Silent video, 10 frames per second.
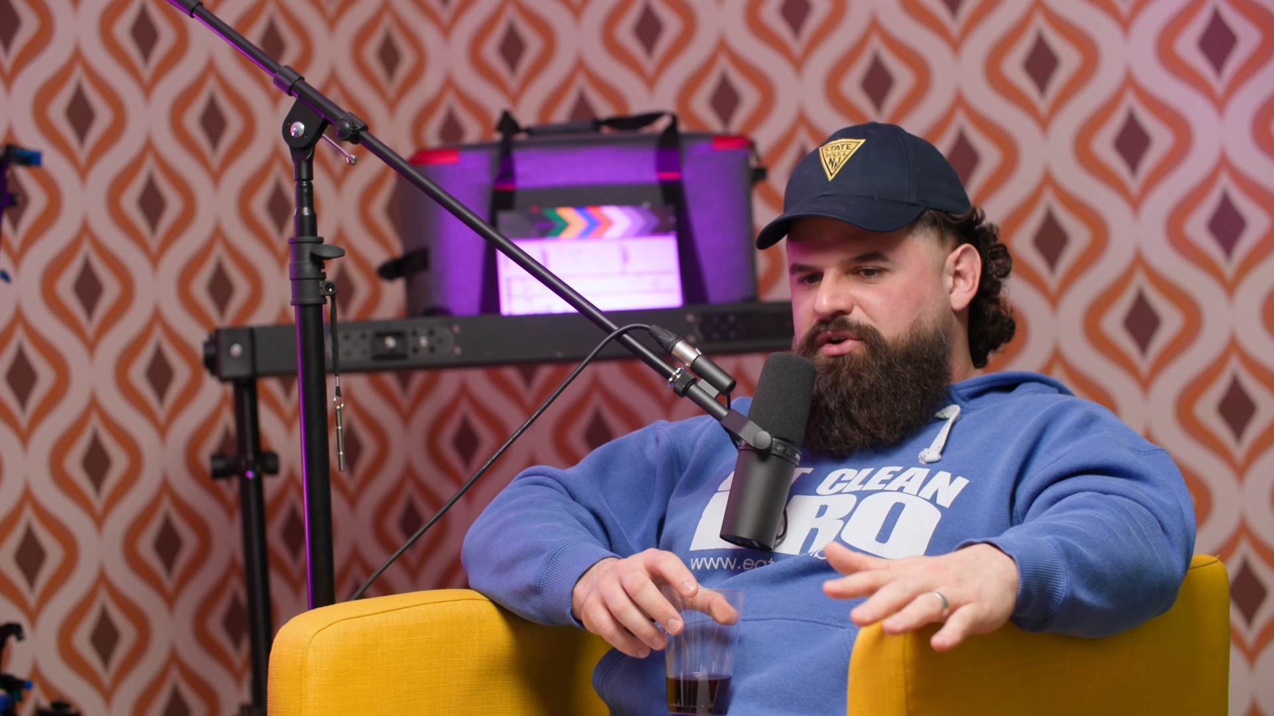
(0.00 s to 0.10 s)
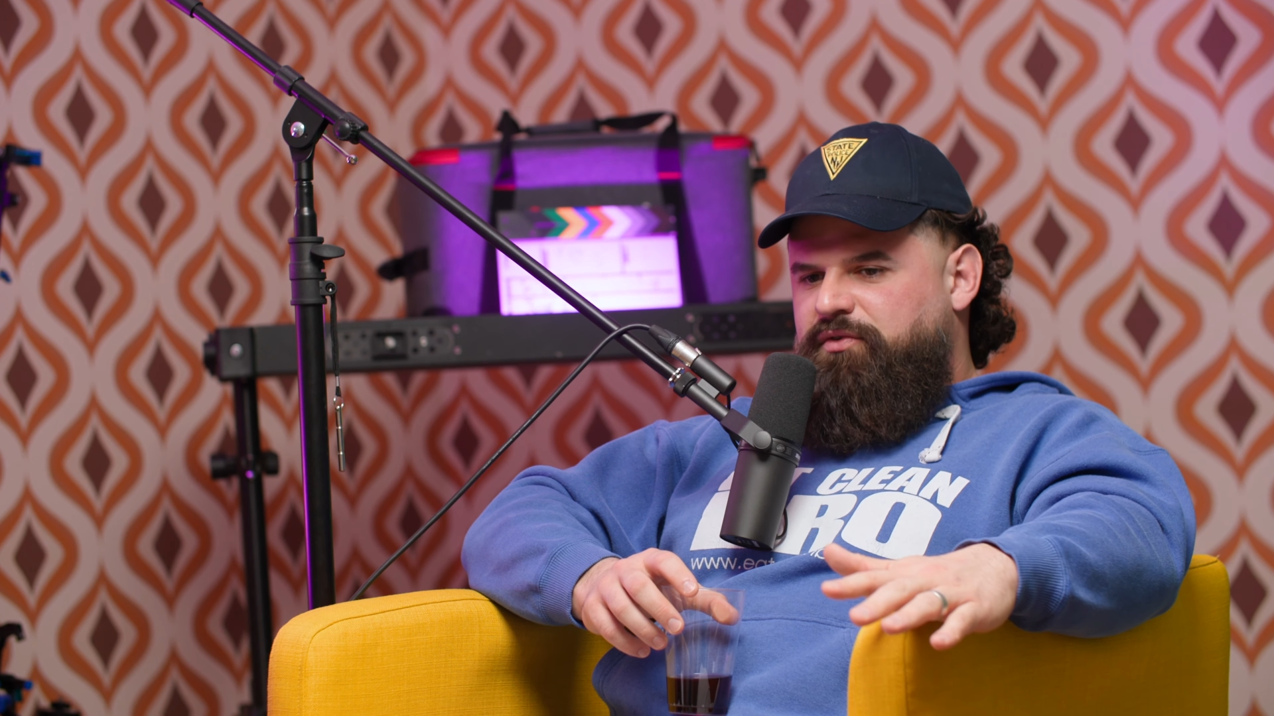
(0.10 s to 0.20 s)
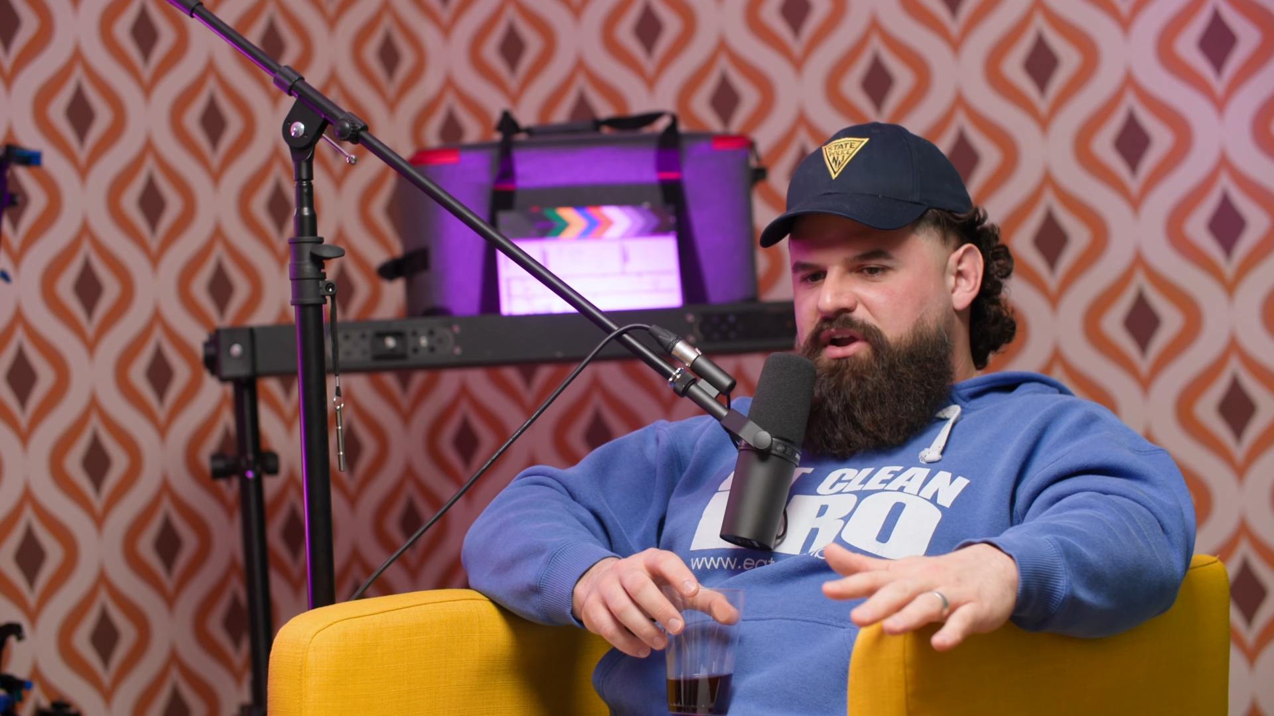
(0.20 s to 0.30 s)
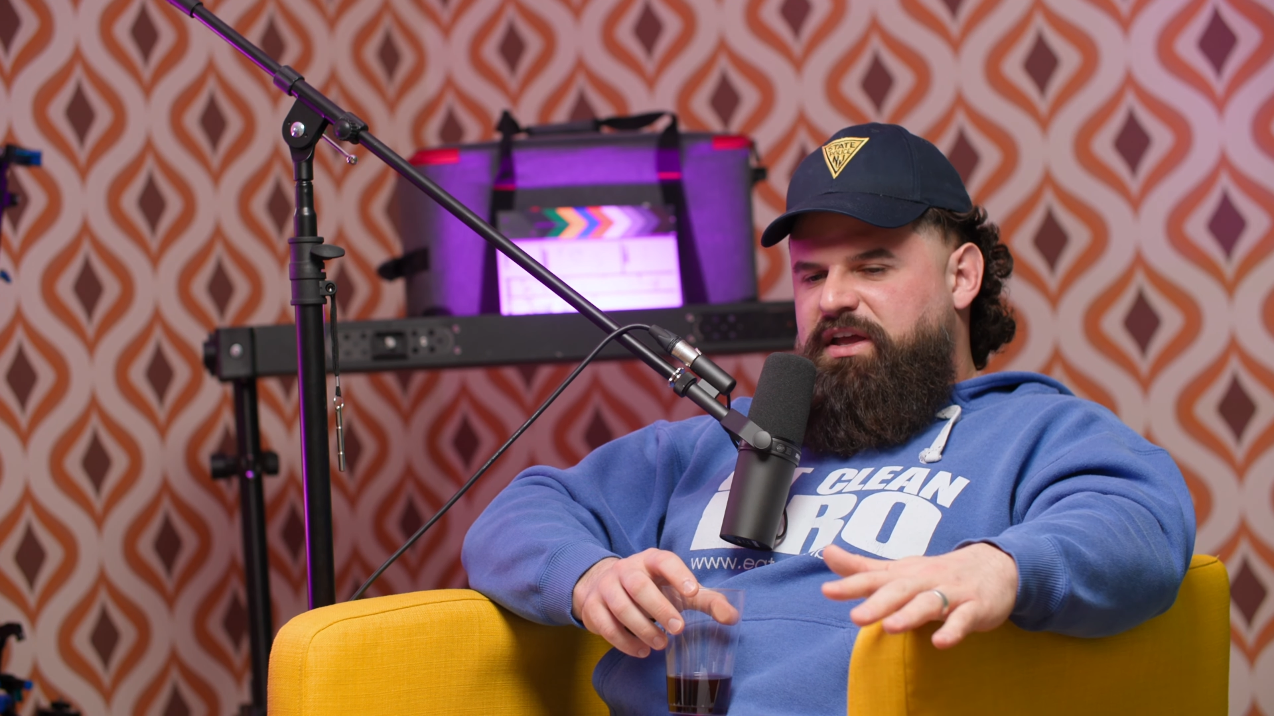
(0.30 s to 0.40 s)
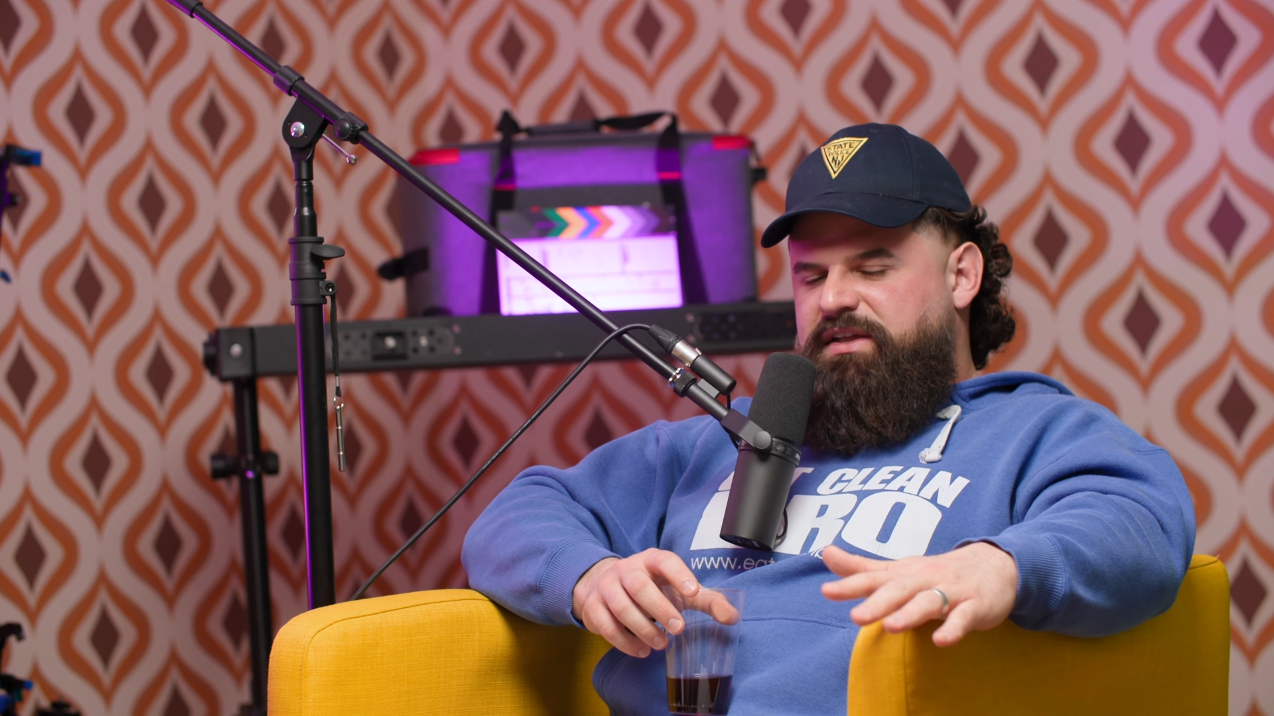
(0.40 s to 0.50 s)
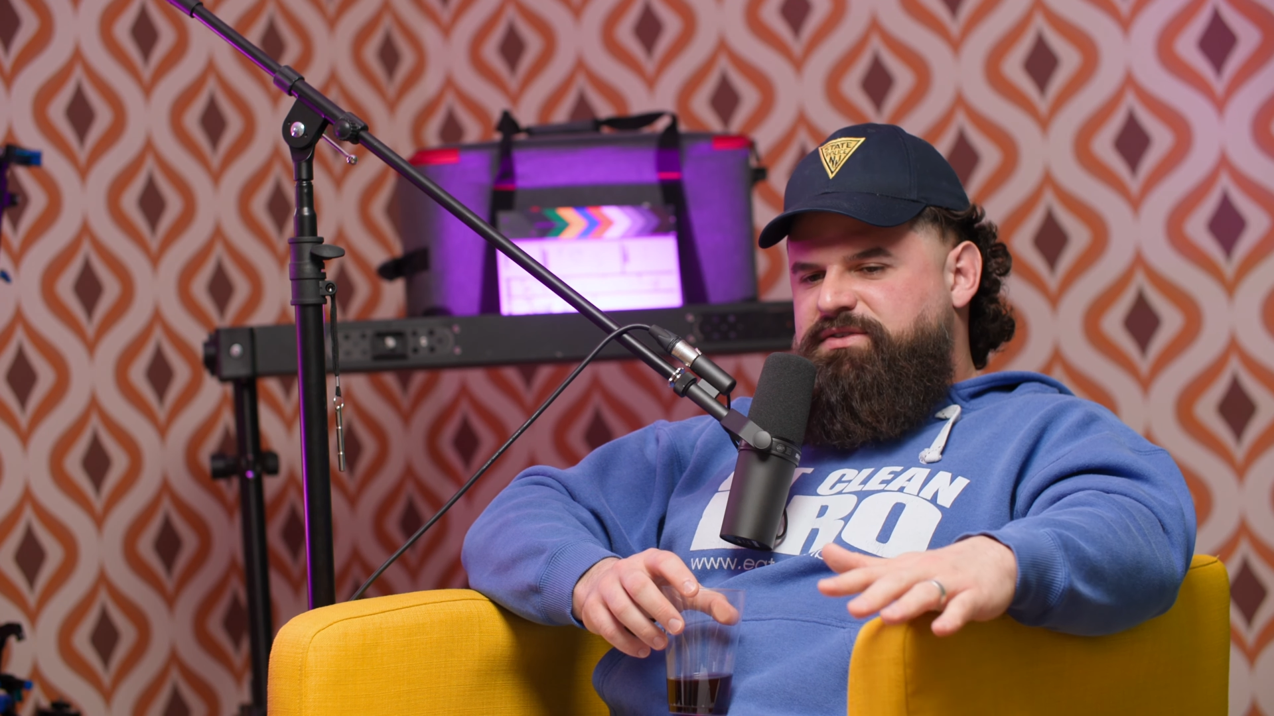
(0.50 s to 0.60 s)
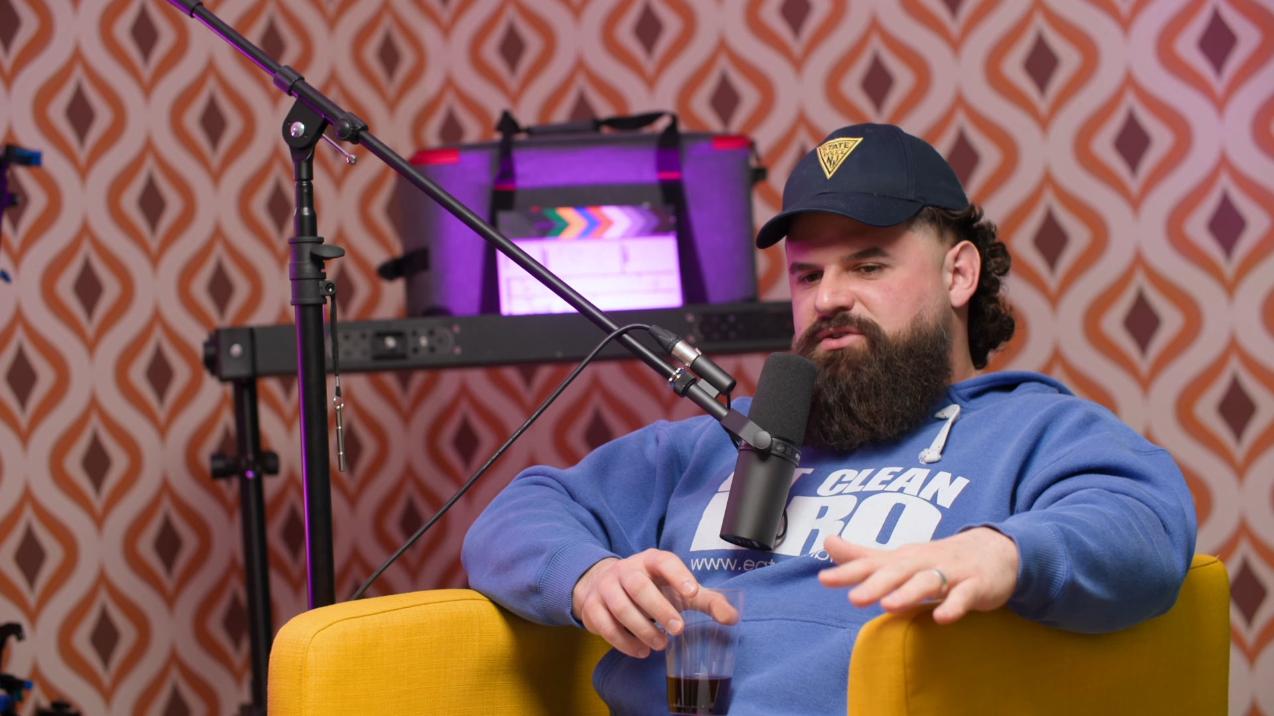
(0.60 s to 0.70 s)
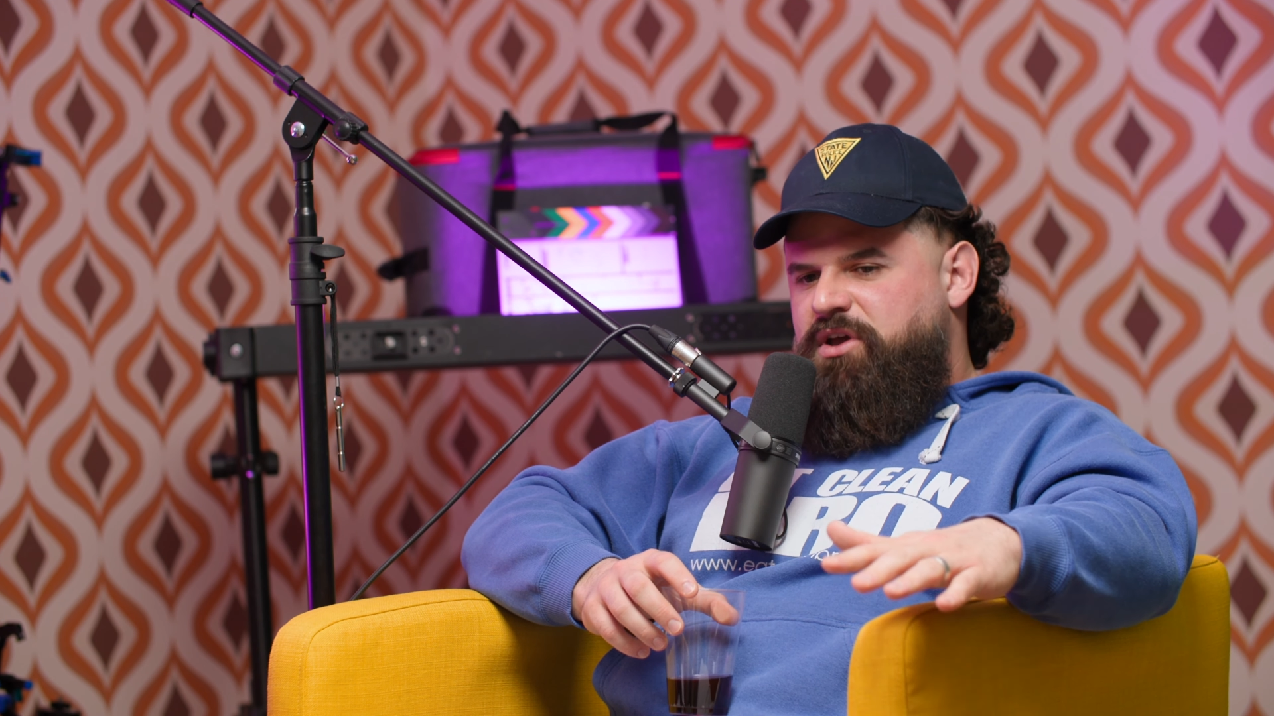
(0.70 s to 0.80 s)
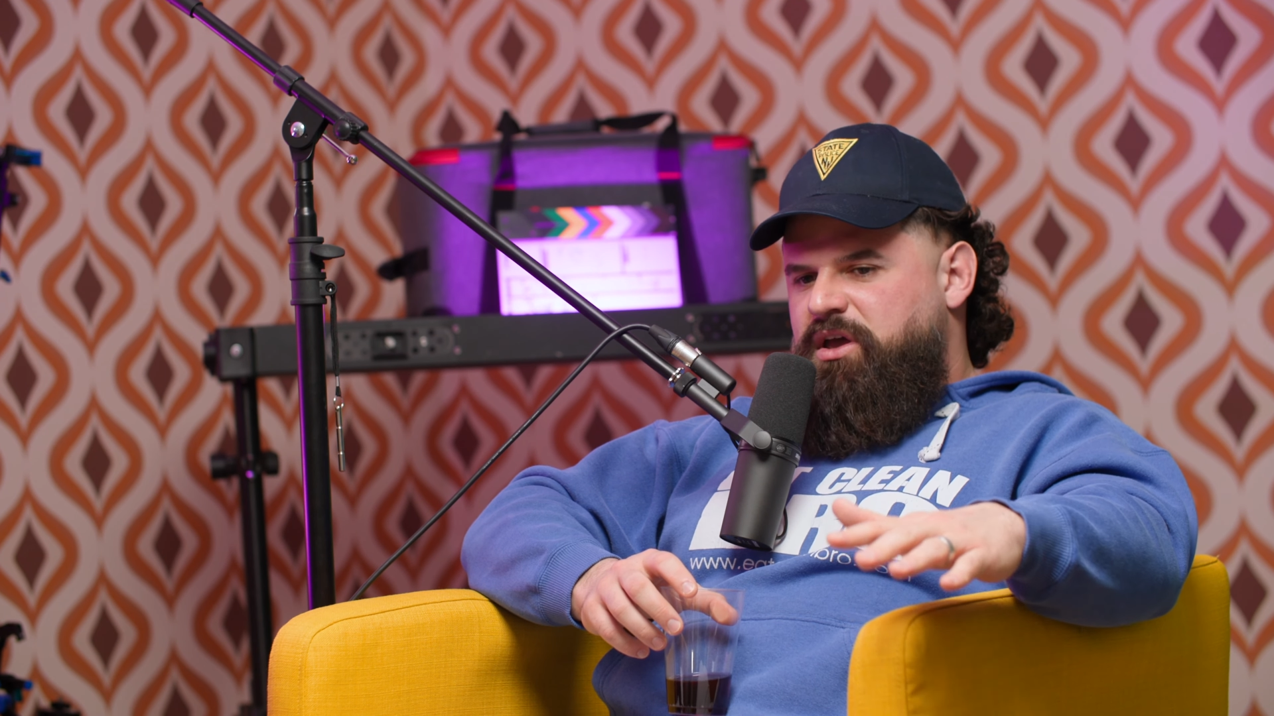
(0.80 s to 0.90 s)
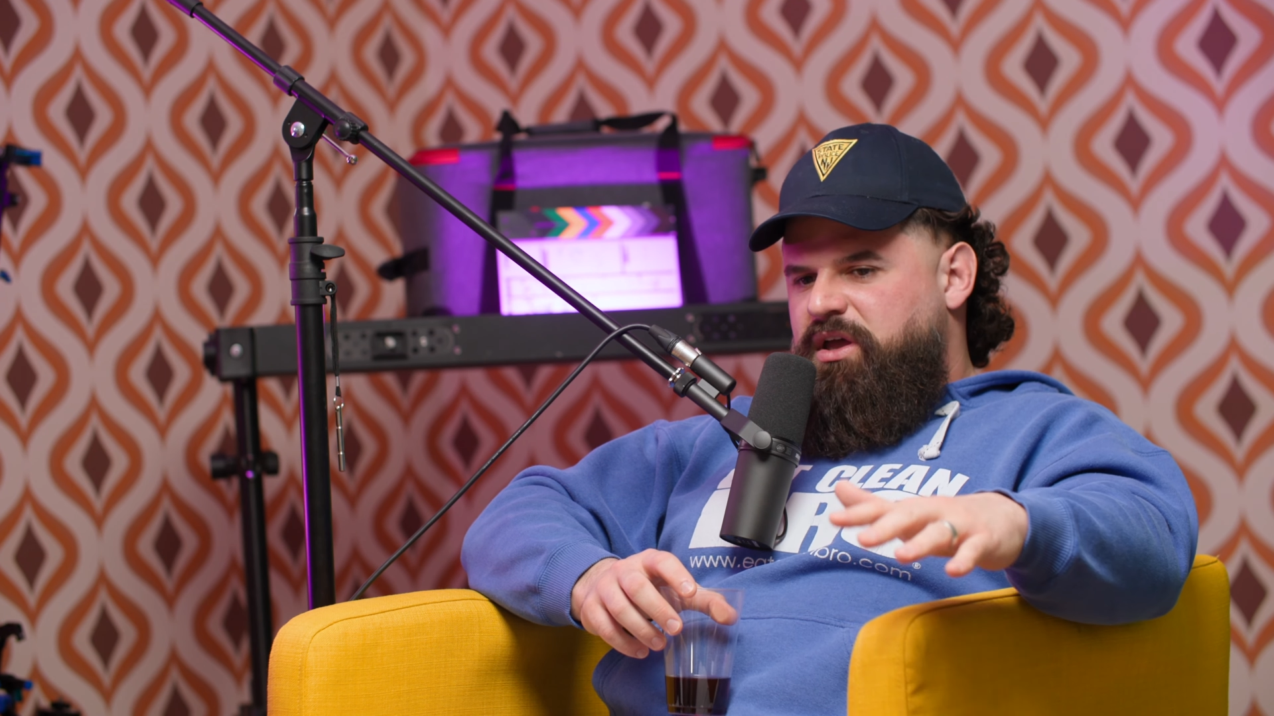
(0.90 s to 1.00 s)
ingredients.